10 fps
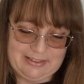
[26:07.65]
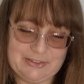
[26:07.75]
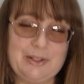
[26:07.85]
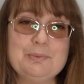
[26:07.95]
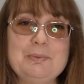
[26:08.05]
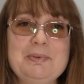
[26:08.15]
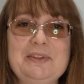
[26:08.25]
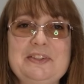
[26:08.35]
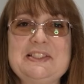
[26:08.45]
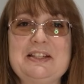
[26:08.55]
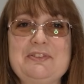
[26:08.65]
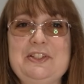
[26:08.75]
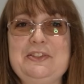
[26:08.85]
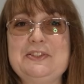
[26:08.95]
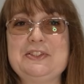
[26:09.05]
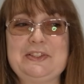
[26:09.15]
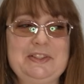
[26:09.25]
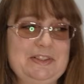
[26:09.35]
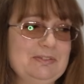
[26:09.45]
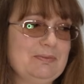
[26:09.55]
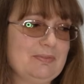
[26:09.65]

So it would be nice to have a new start.